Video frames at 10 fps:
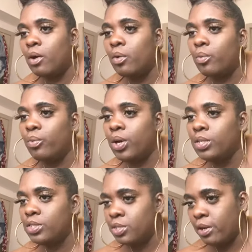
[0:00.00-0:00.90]

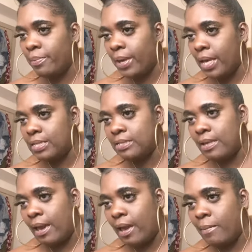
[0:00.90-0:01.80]
What's your pet's
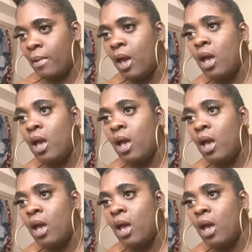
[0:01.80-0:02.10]
name?